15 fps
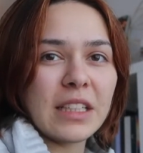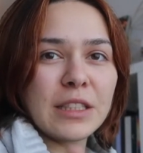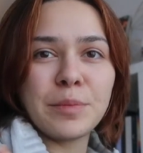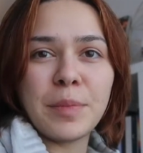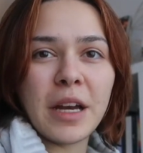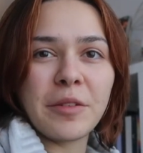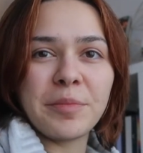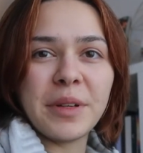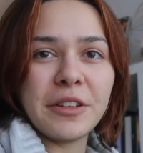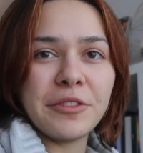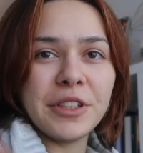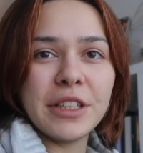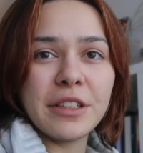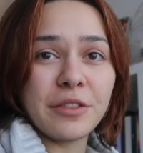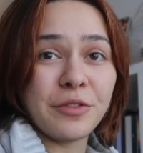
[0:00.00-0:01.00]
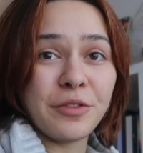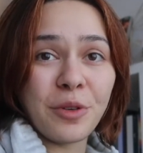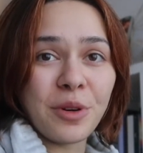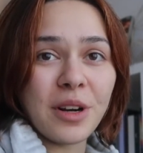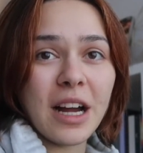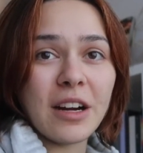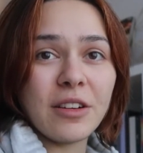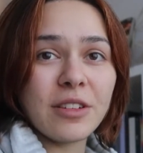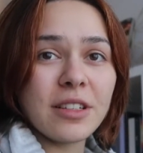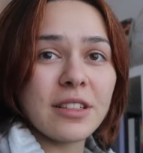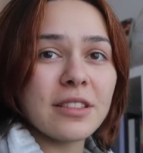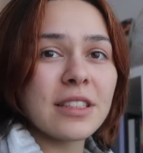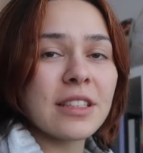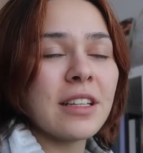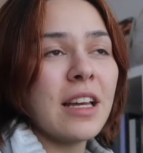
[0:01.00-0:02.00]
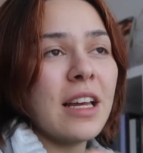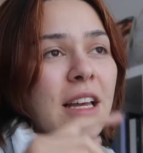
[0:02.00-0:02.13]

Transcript: spare period of four hours,